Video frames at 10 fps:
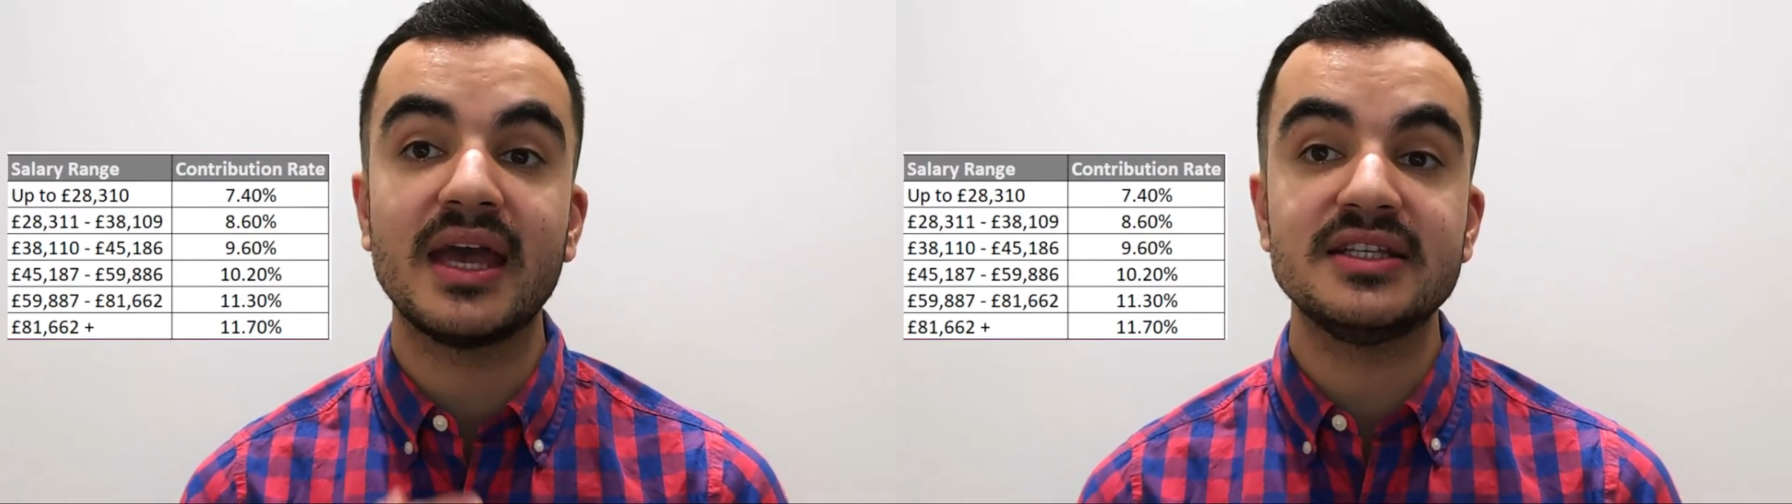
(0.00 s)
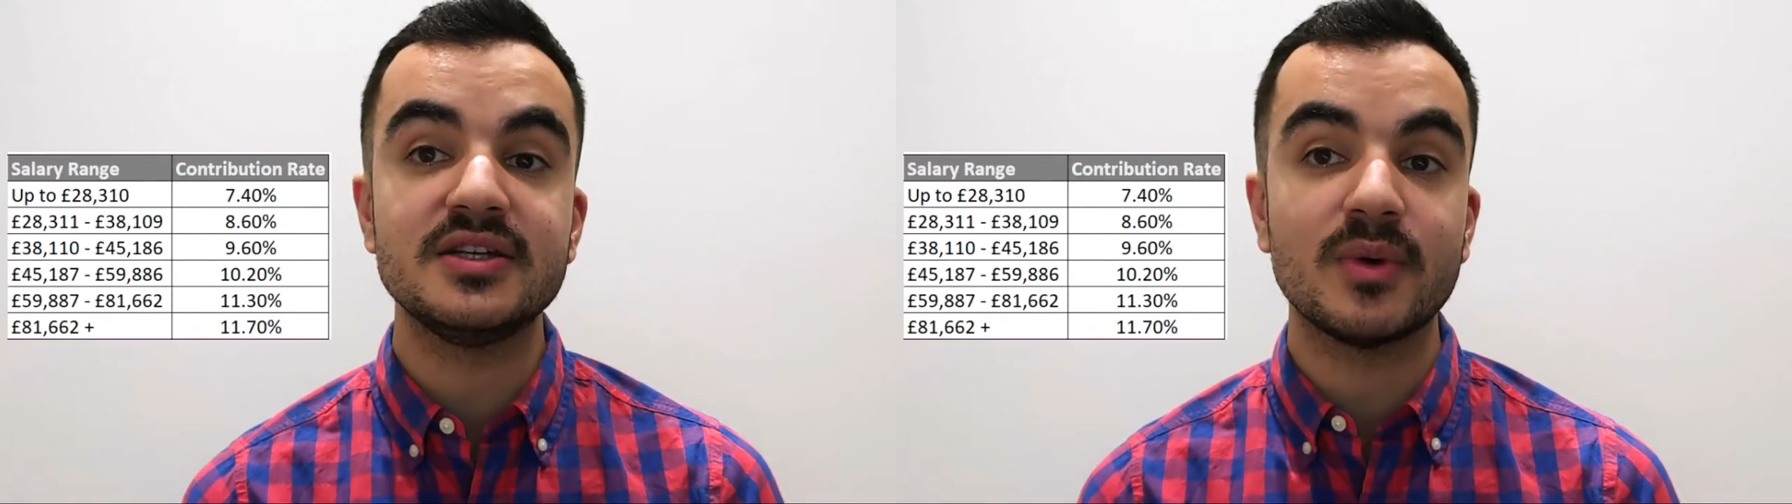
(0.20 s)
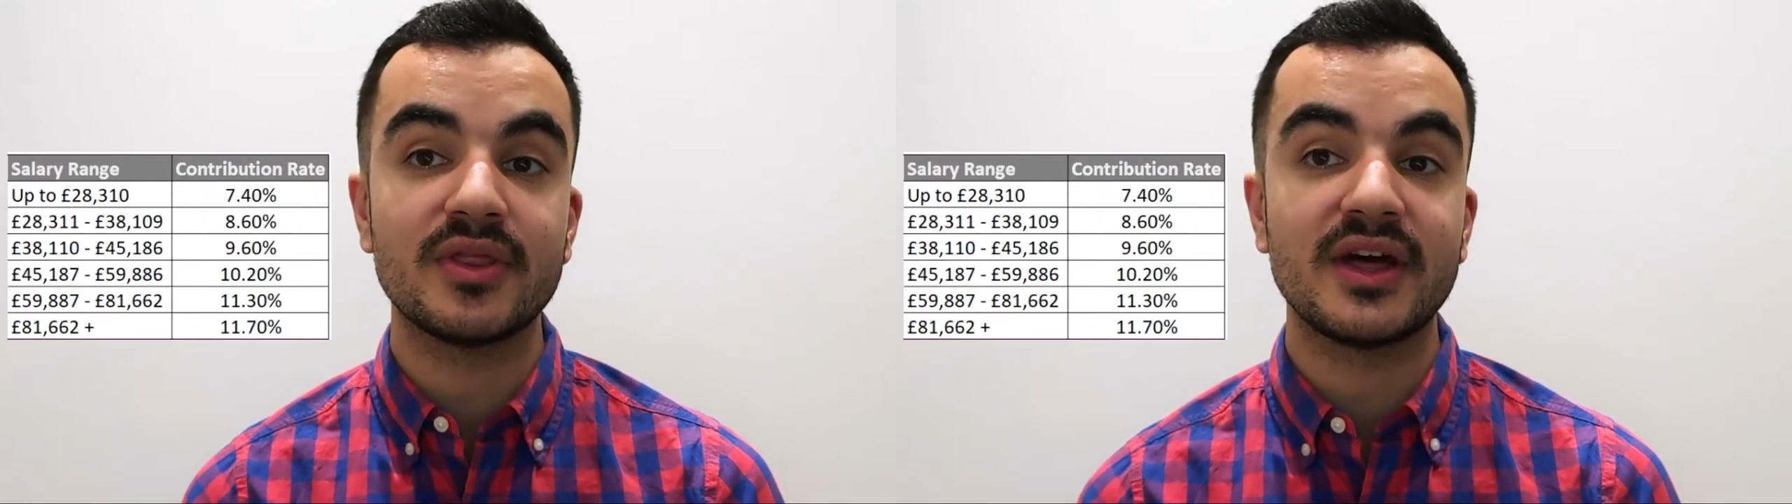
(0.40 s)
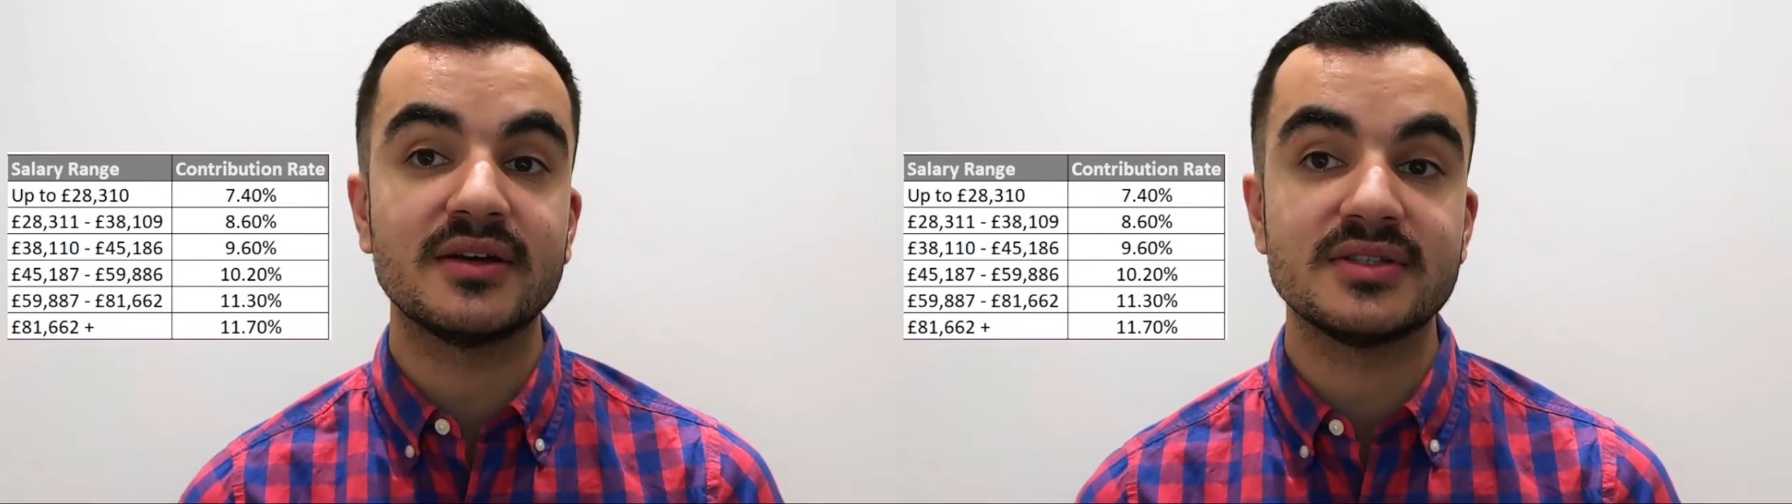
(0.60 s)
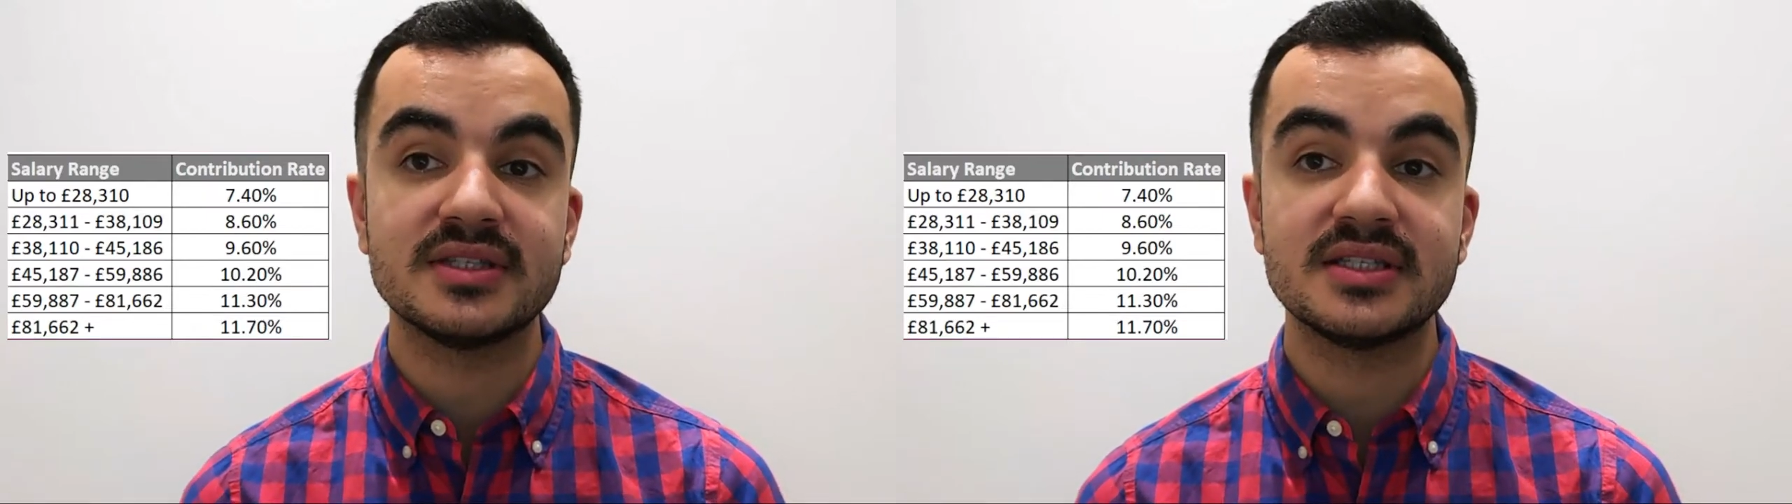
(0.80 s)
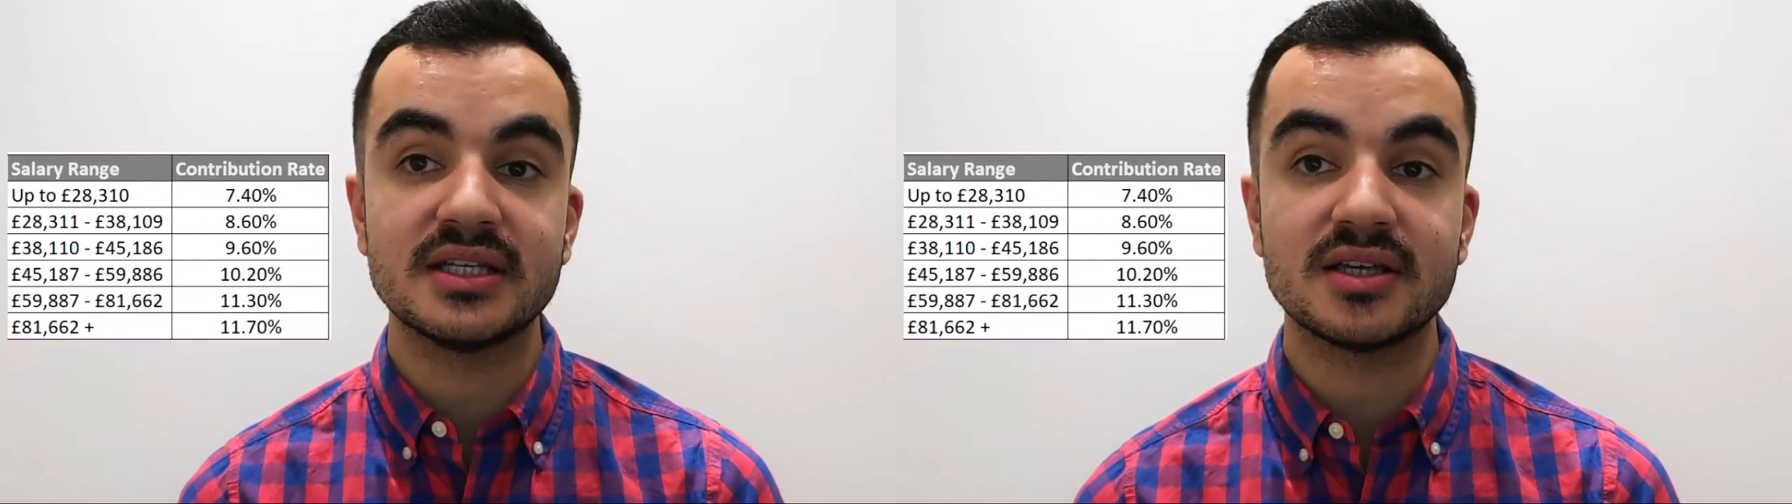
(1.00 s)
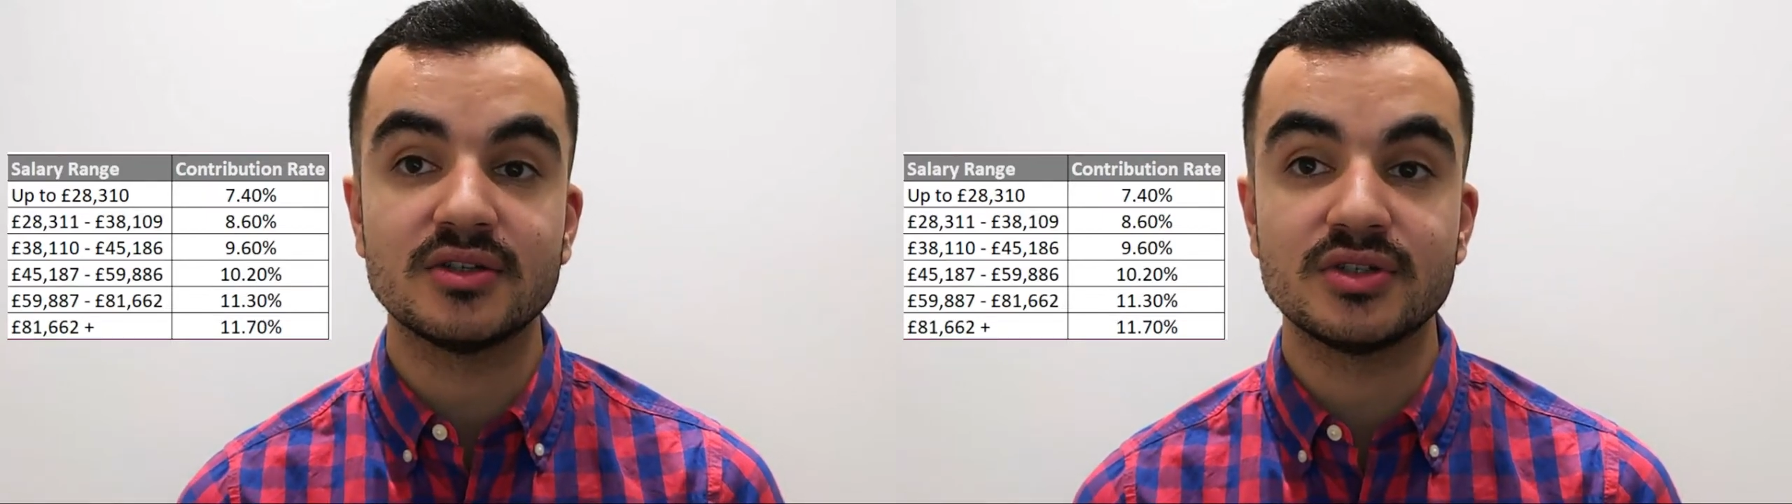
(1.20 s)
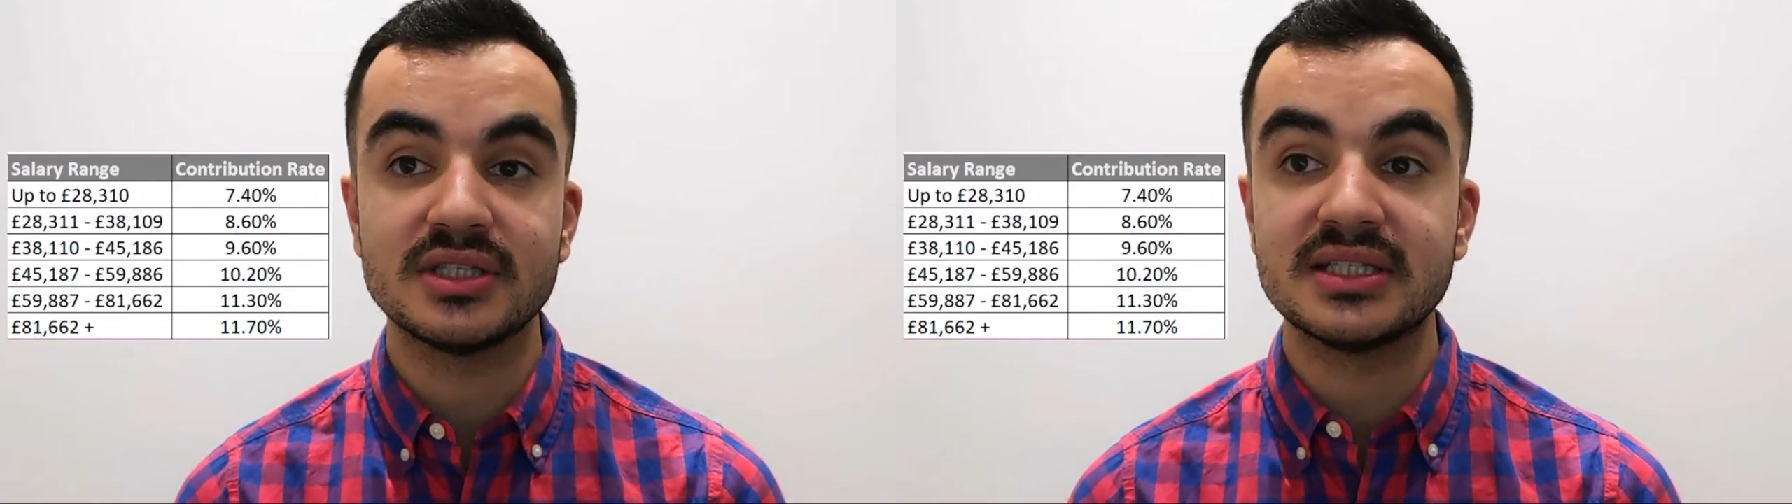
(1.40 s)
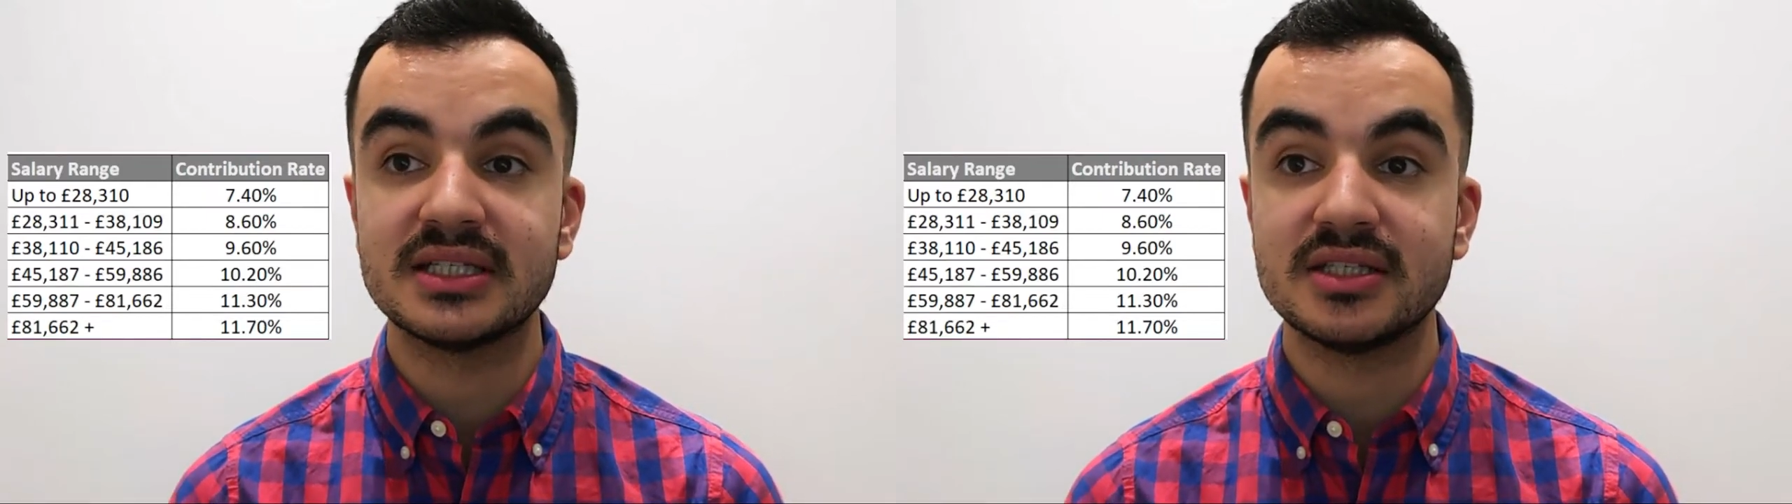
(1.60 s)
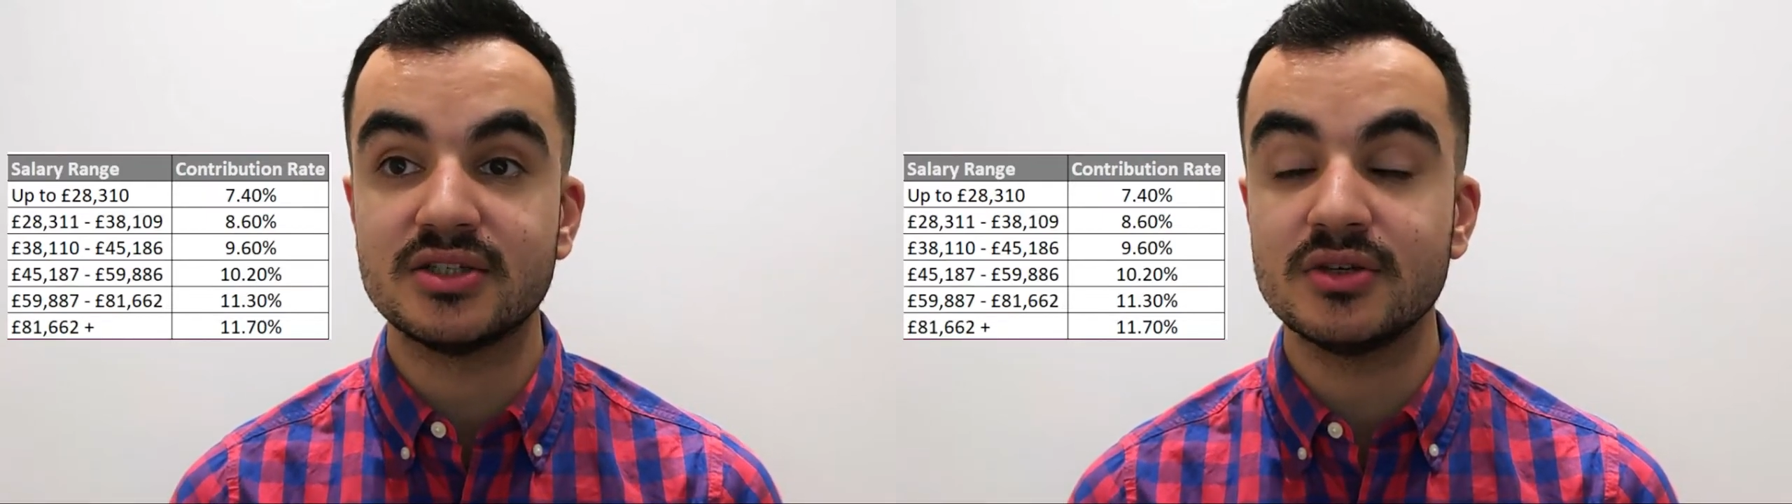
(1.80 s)

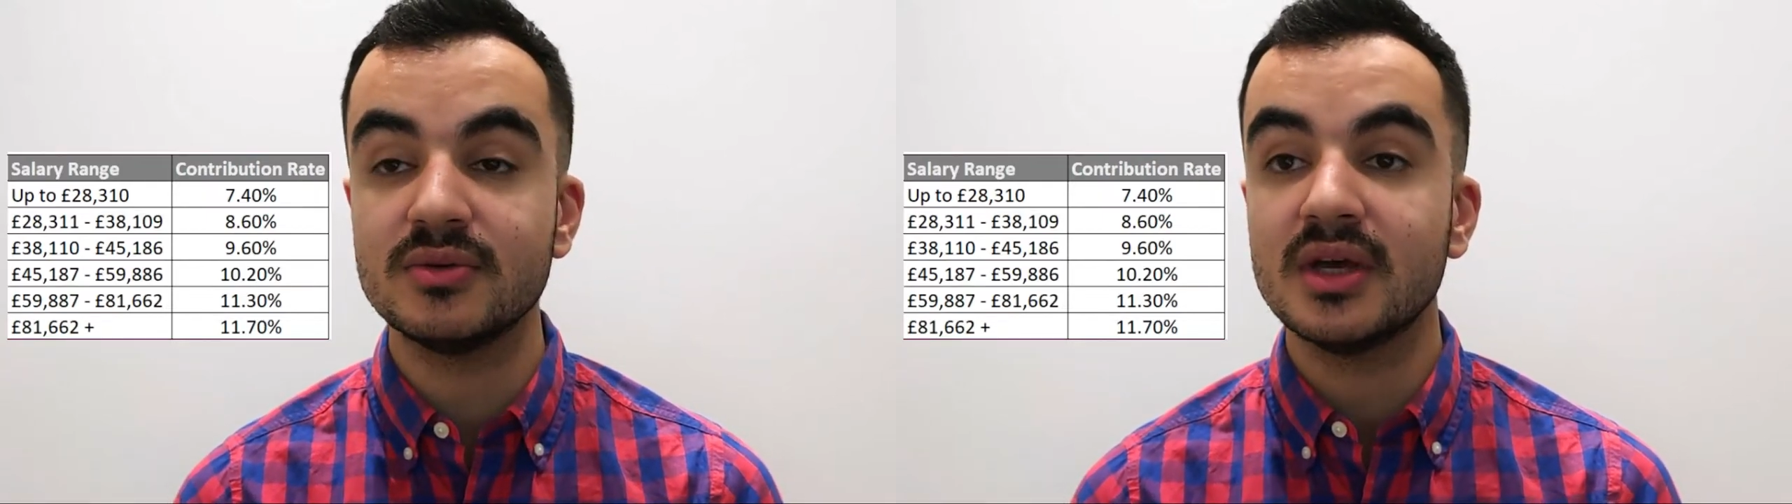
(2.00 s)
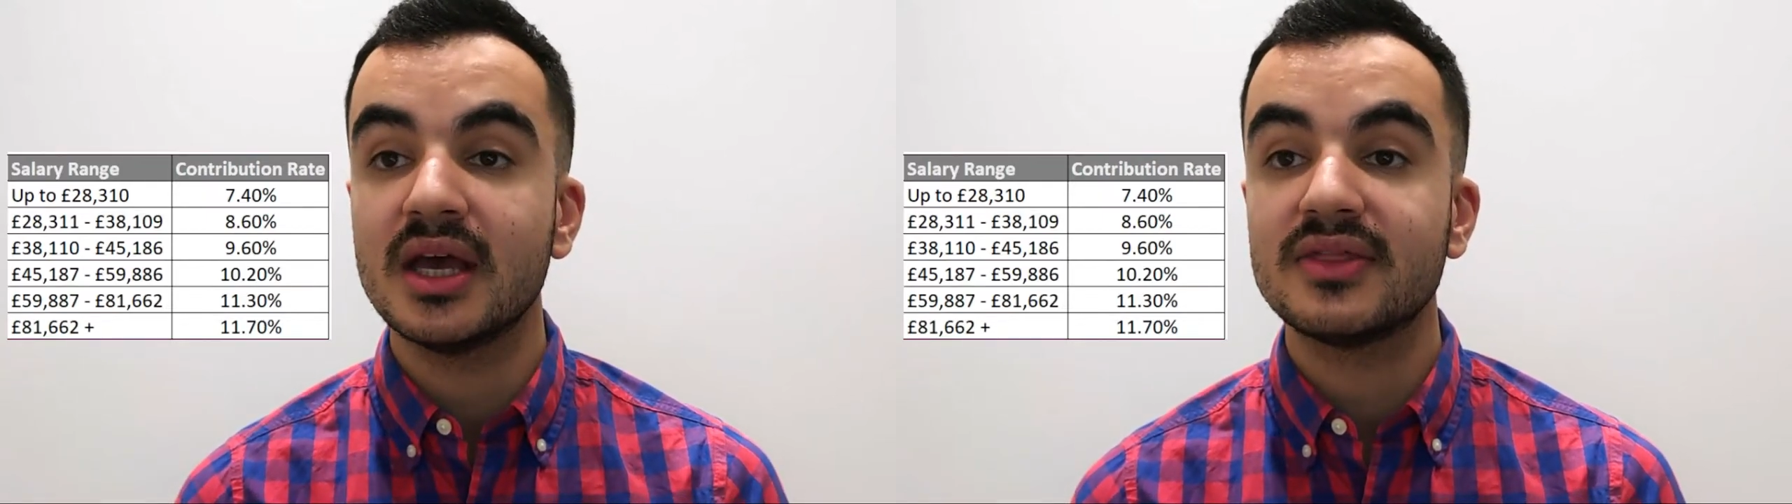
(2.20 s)
81,662,